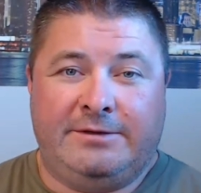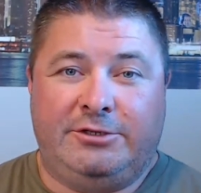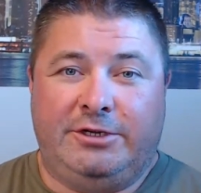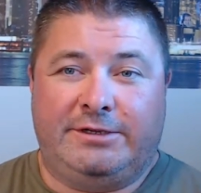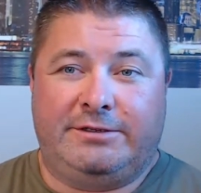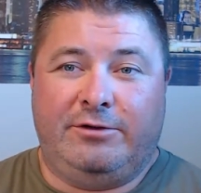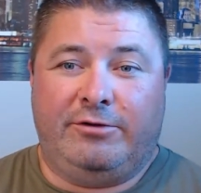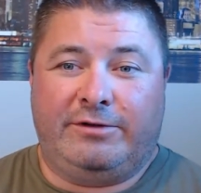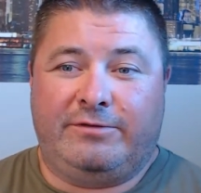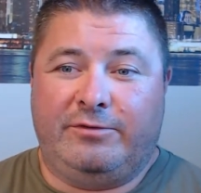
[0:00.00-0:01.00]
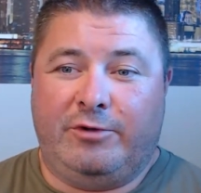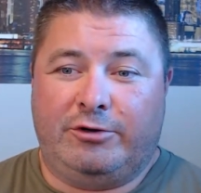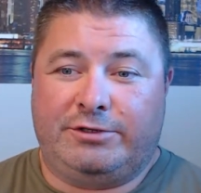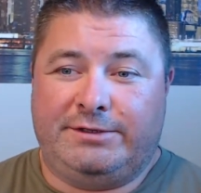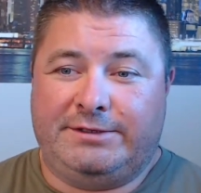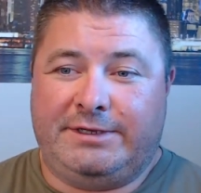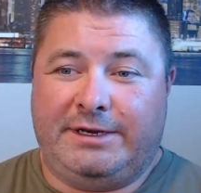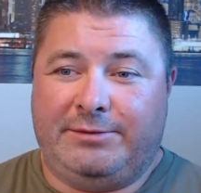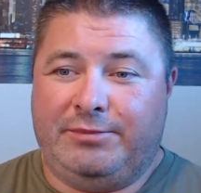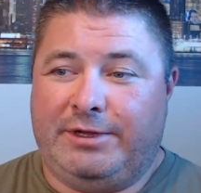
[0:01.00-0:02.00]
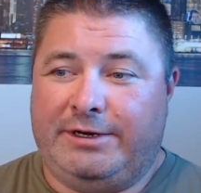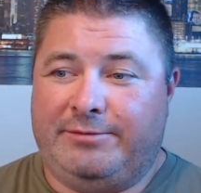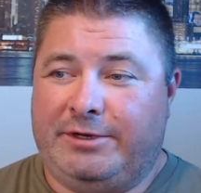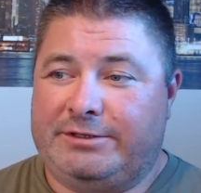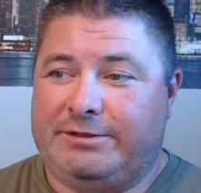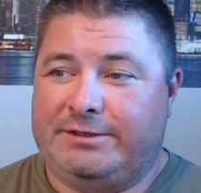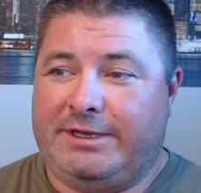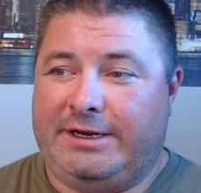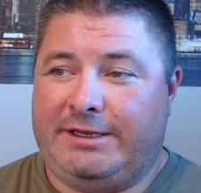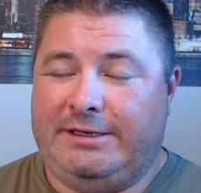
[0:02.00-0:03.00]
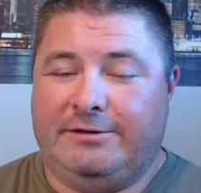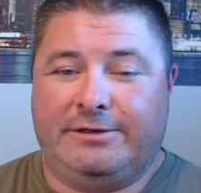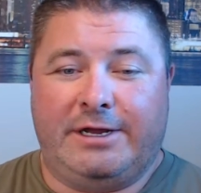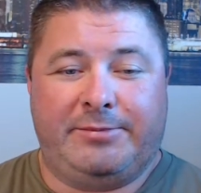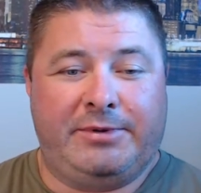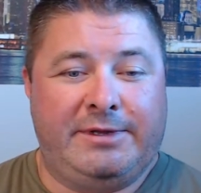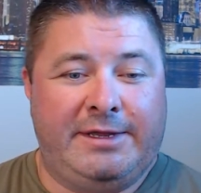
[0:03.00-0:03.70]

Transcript: Just going through motions, getting blood and muscles, getting healed up.